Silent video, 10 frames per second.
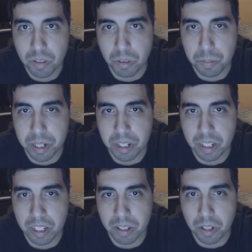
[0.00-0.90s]

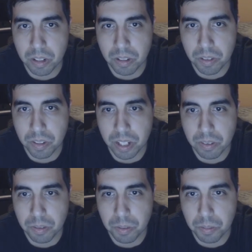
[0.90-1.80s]
Kurapika and Gon are
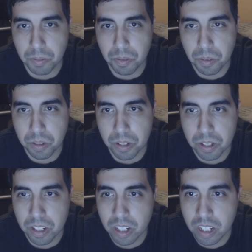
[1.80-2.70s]
running through the
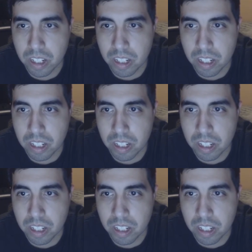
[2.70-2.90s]
forest.